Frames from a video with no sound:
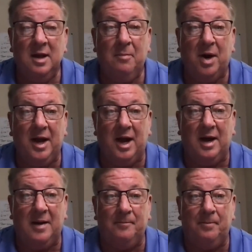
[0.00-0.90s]
But,
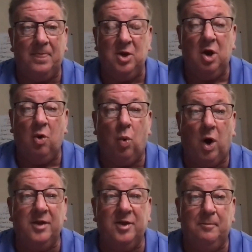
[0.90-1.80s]

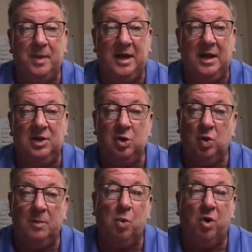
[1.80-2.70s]
one of them being
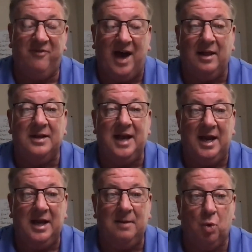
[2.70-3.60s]
doing more validating,